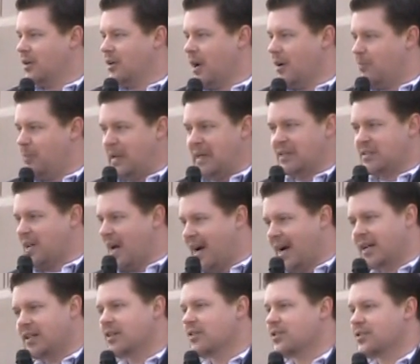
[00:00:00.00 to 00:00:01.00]
of being
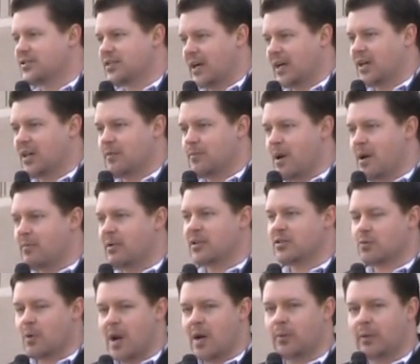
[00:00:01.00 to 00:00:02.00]
tied to the Second Amendment
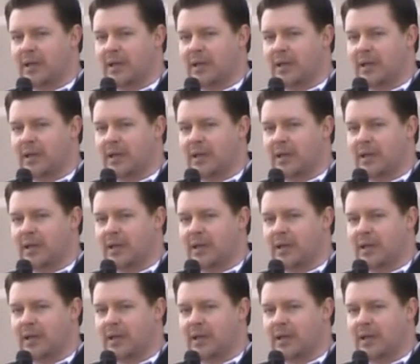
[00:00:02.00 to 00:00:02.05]
is why